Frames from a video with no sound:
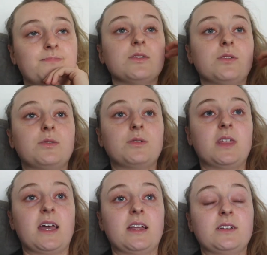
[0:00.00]
So
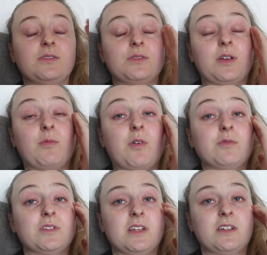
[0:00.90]
then she was like, well,
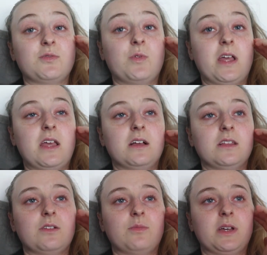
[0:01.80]
we'll just have to wait a
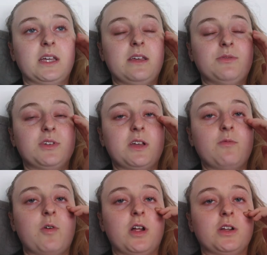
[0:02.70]
little bit, keep
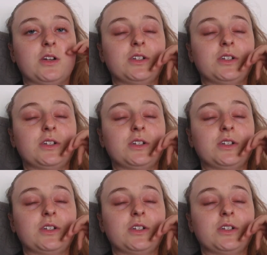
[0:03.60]
drinking water.